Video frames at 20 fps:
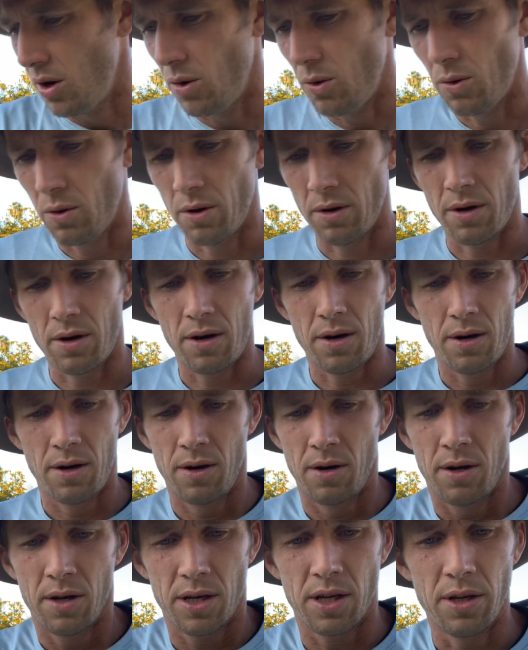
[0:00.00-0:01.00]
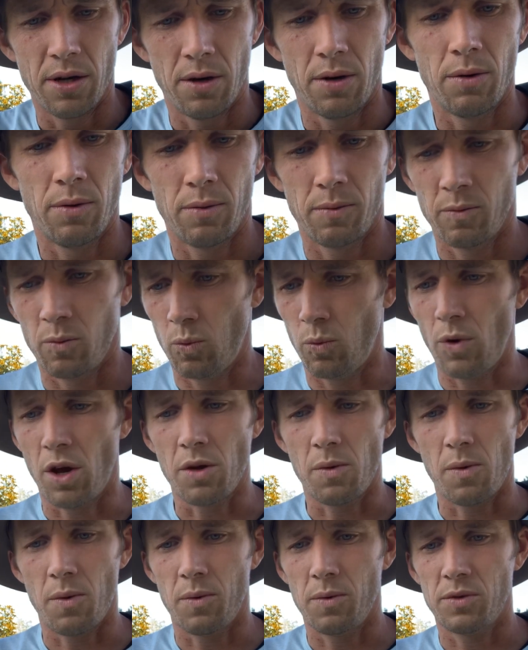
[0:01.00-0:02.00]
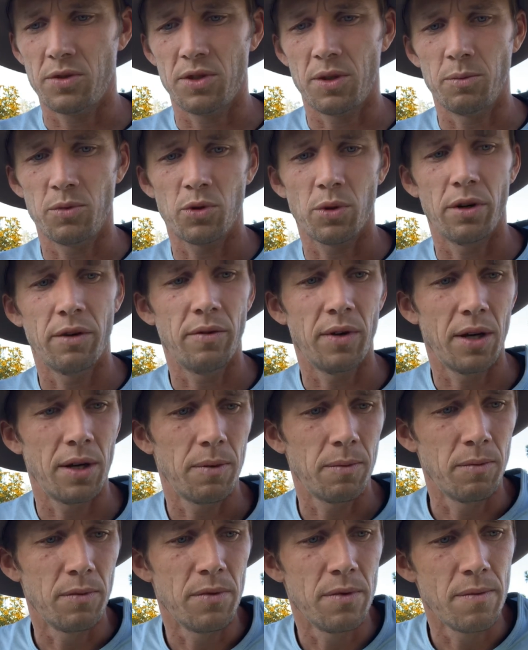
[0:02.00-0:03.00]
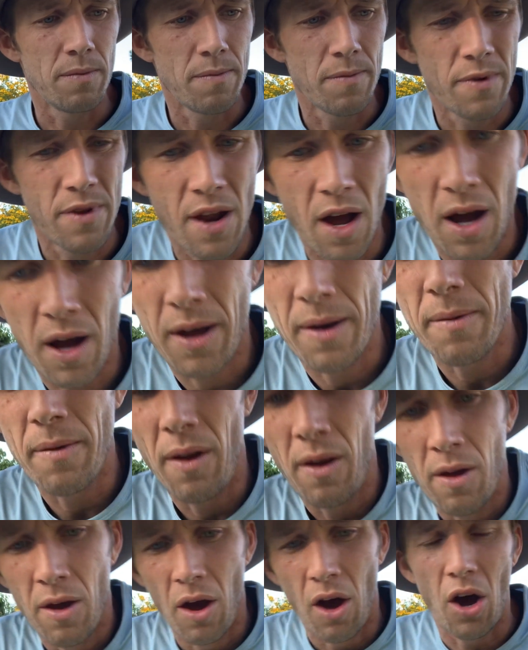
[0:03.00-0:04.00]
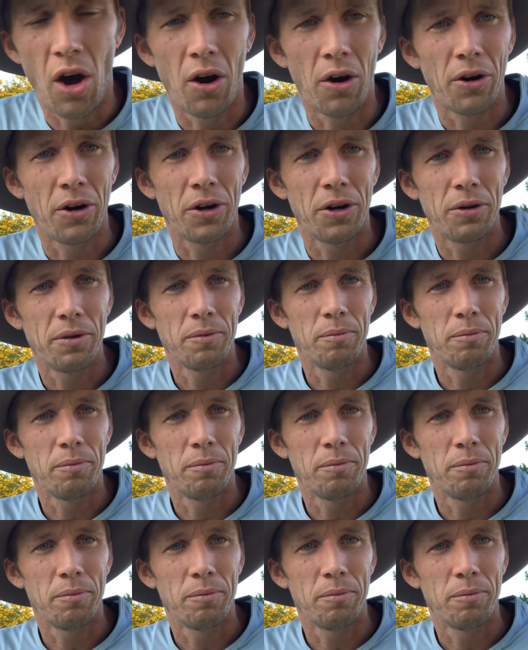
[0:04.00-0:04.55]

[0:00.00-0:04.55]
or, you know, uh, some sort of a non-hard